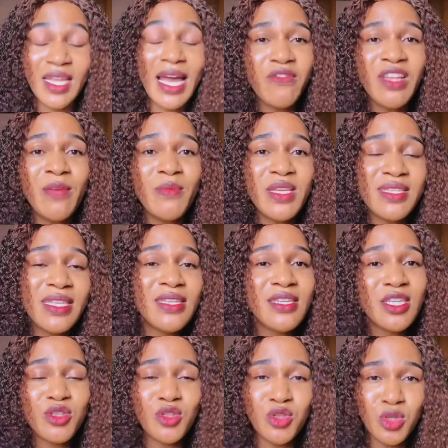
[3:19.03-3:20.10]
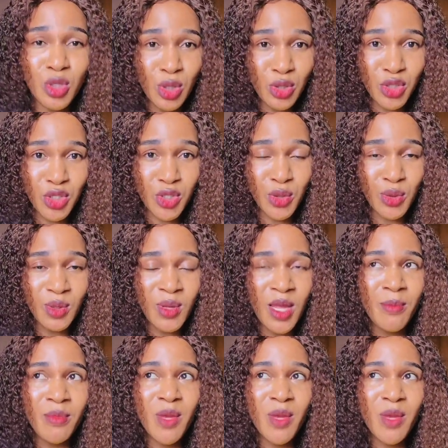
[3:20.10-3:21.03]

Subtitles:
After mixing this to your lotion,